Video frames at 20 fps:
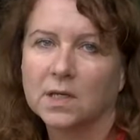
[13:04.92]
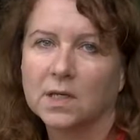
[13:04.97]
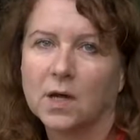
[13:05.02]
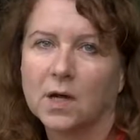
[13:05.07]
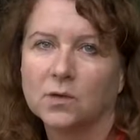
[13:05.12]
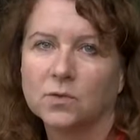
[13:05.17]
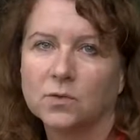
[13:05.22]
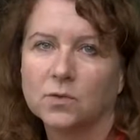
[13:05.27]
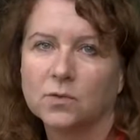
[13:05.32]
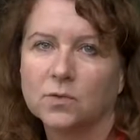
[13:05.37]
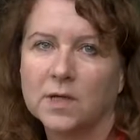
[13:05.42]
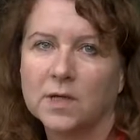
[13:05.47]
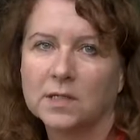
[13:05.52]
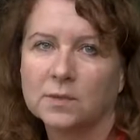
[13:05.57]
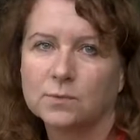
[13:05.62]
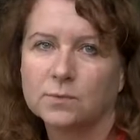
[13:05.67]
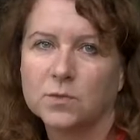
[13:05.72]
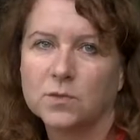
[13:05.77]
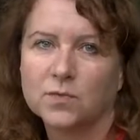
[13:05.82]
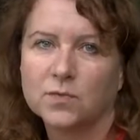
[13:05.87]
out of the
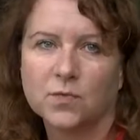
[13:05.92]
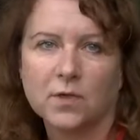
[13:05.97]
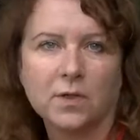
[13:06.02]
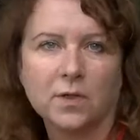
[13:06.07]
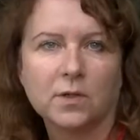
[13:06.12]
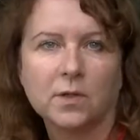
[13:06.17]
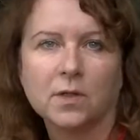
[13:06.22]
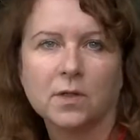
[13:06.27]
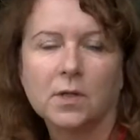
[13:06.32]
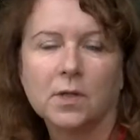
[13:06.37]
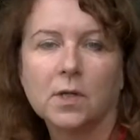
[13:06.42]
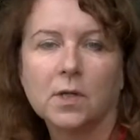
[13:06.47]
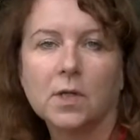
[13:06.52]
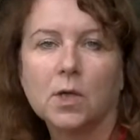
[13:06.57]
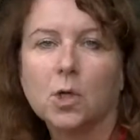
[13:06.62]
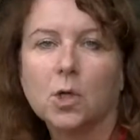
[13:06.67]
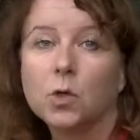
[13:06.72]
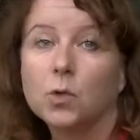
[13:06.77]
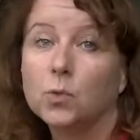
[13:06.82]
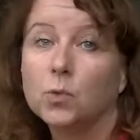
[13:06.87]
atmosphere,
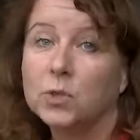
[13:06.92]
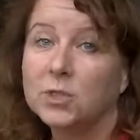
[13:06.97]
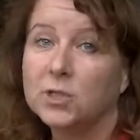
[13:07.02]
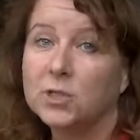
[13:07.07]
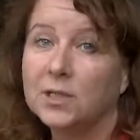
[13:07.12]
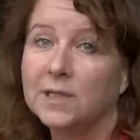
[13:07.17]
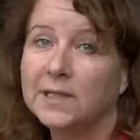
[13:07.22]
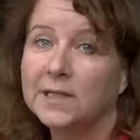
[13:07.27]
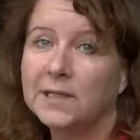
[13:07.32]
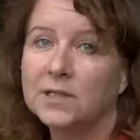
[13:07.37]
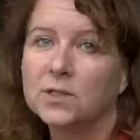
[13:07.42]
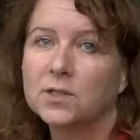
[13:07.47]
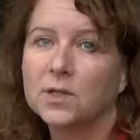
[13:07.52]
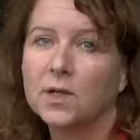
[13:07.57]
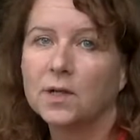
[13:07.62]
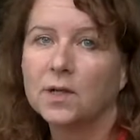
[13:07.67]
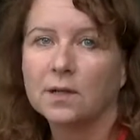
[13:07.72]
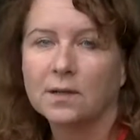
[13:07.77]
which led